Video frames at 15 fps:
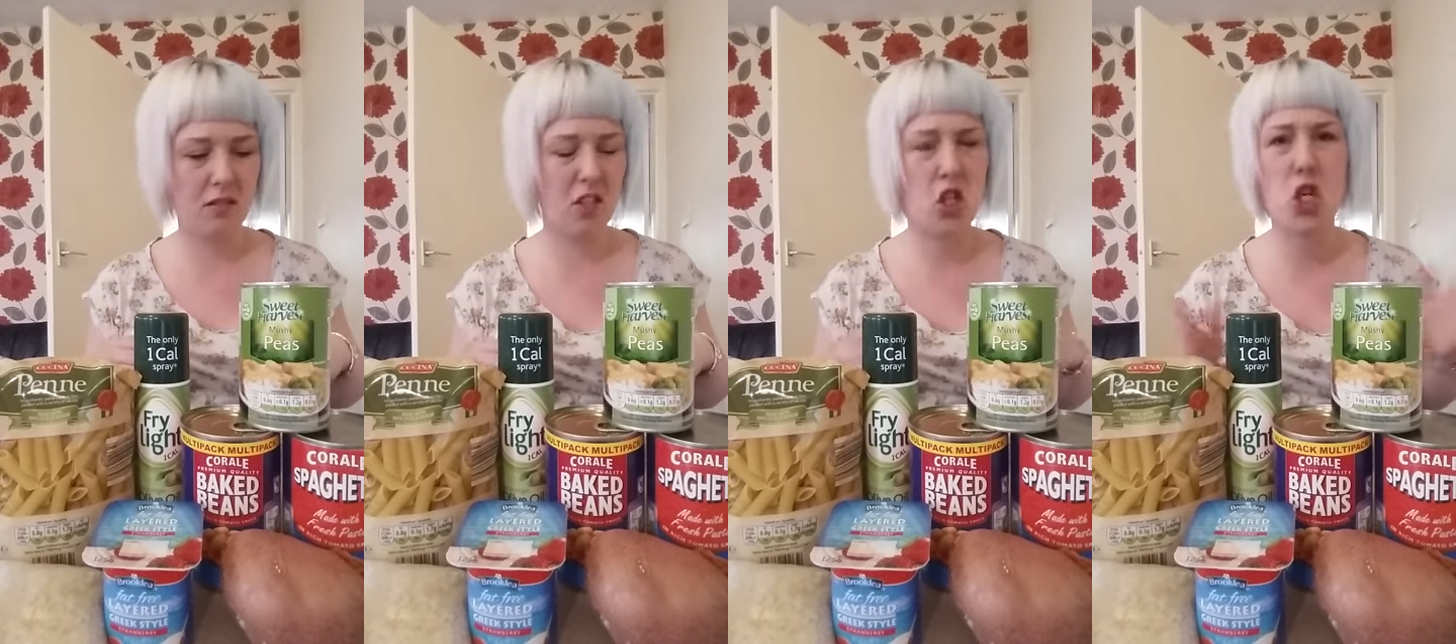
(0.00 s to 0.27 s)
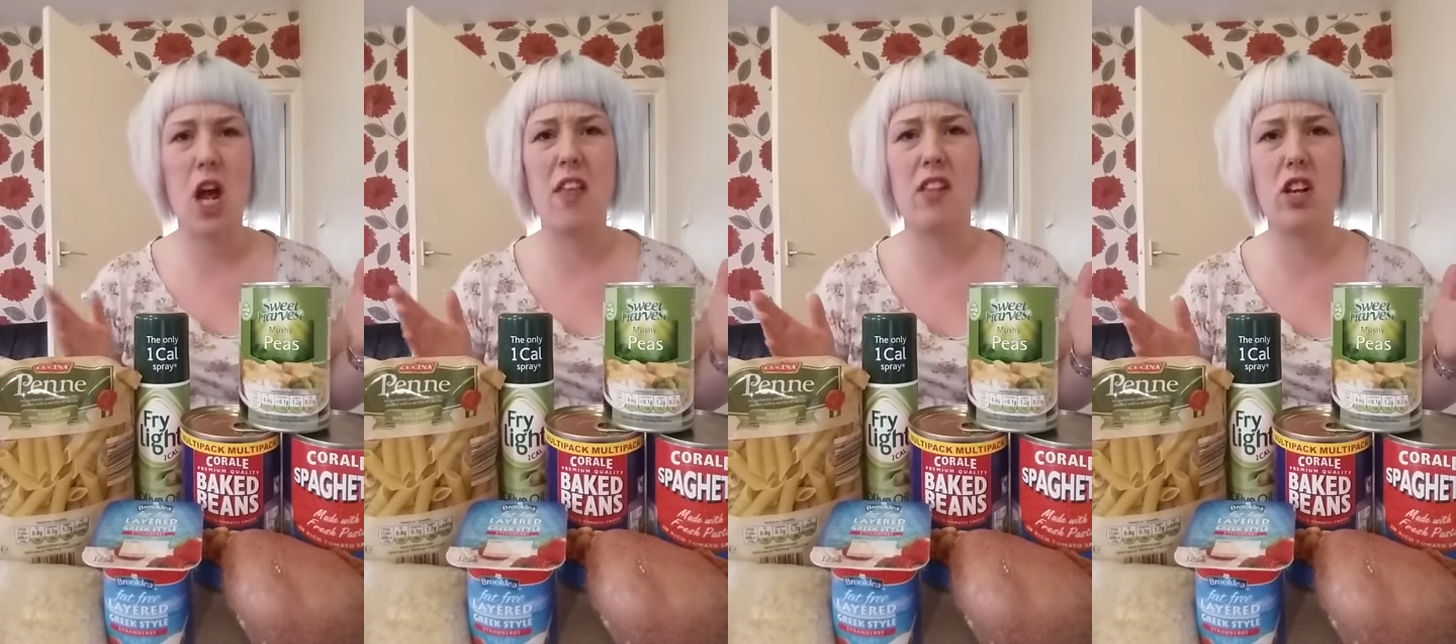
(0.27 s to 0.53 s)

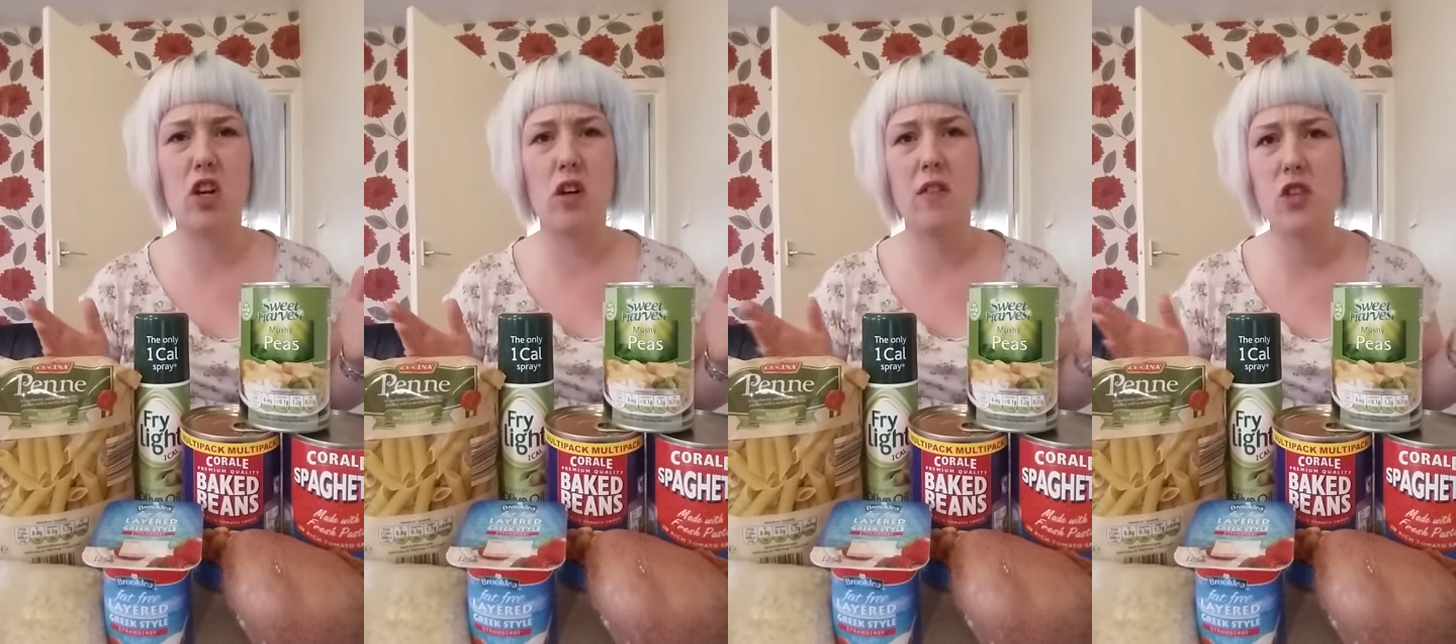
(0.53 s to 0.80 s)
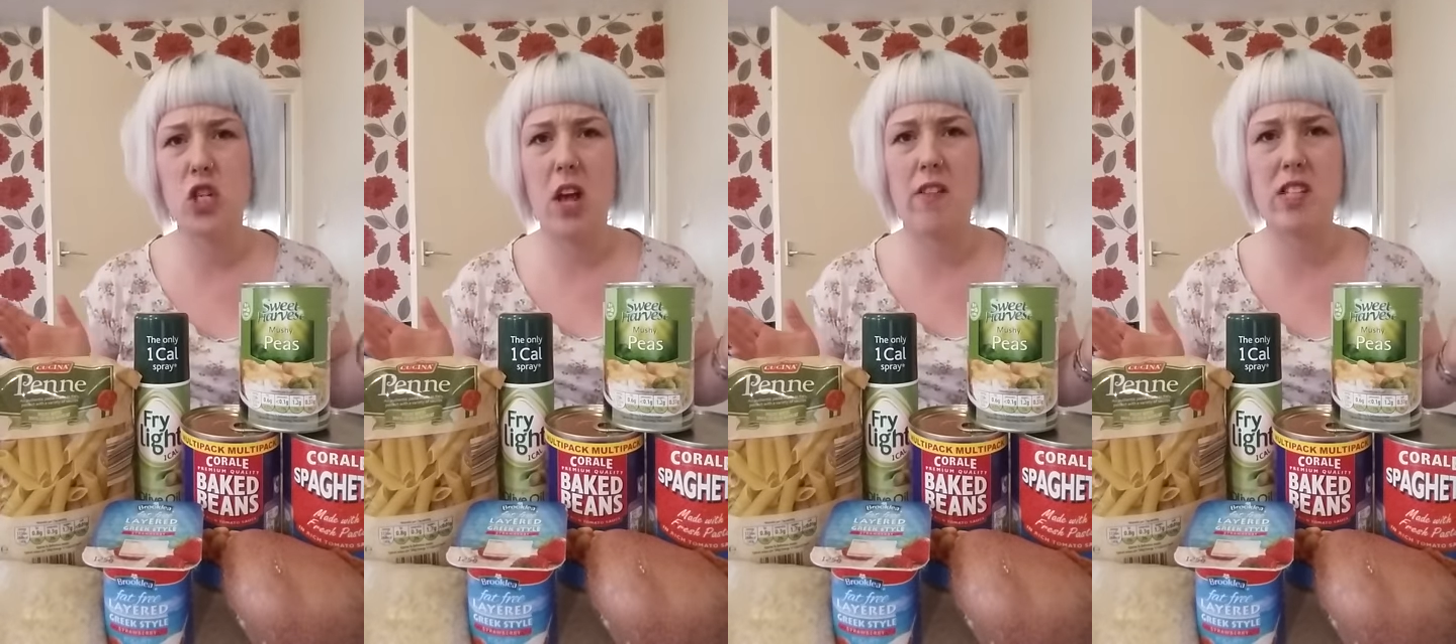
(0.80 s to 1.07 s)
share the
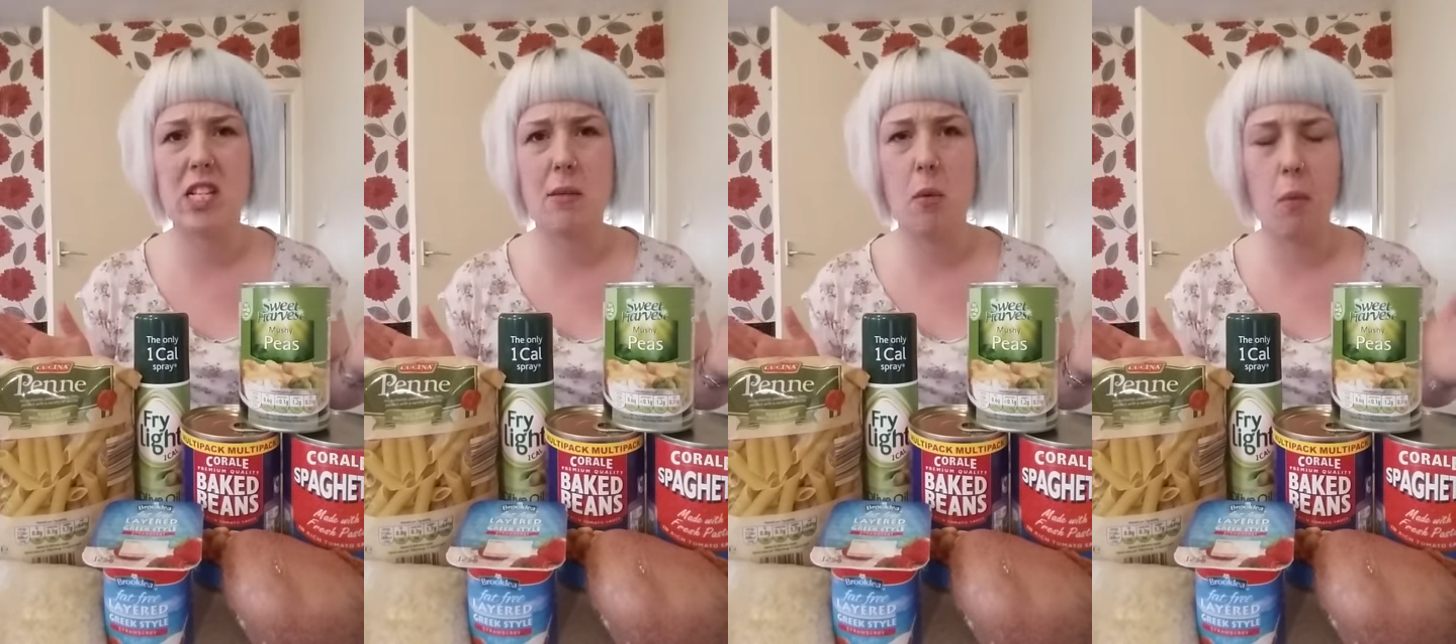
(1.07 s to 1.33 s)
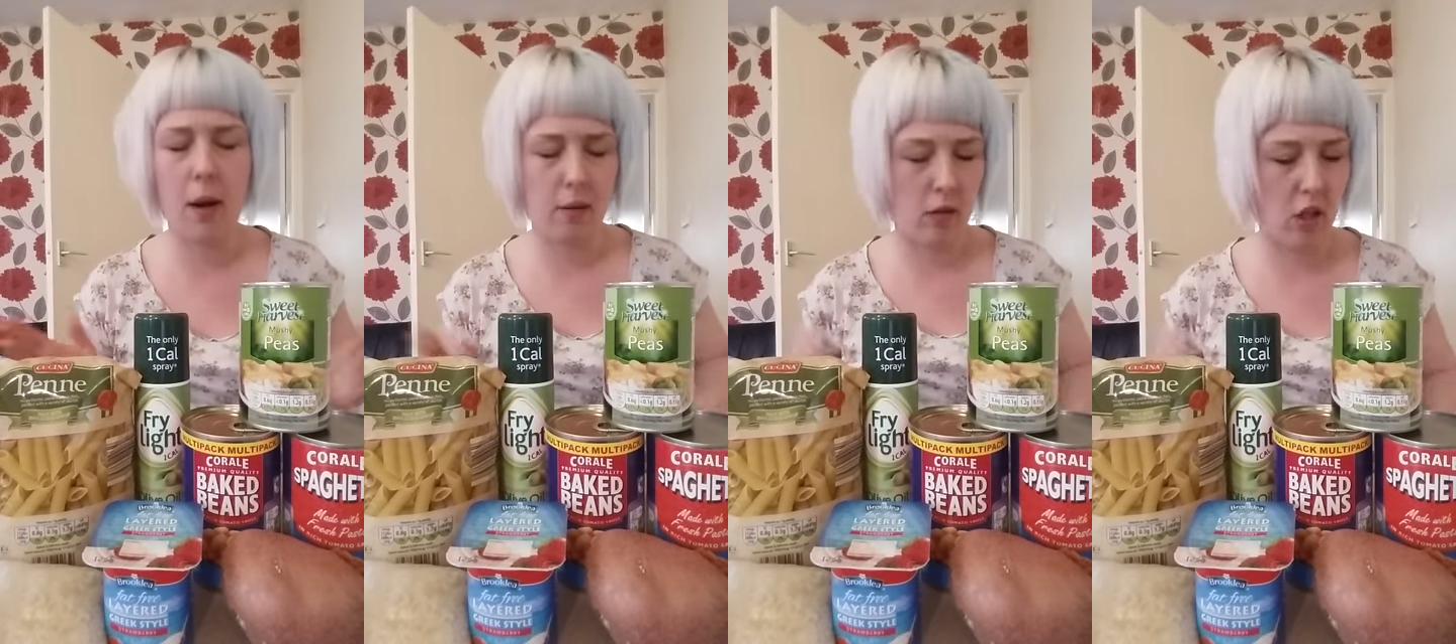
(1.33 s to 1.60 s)
love, share the
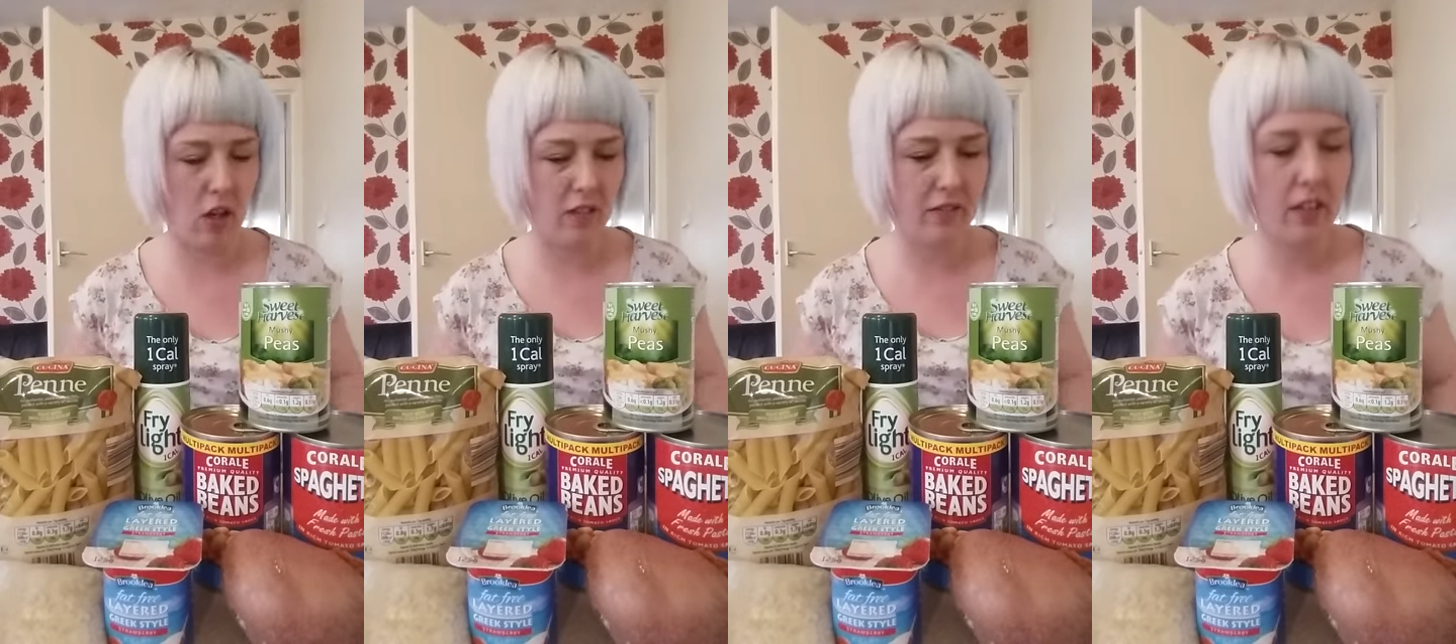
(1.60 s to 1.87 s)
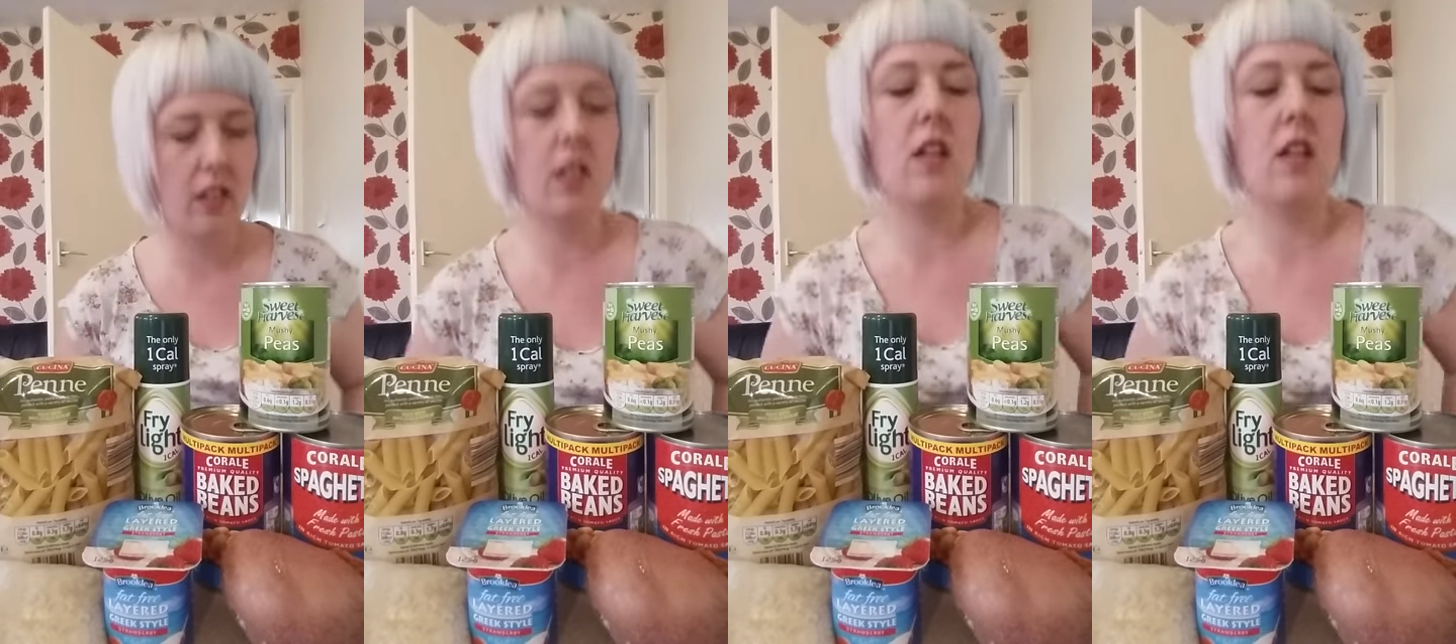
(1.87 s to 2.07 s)
Slimming World love.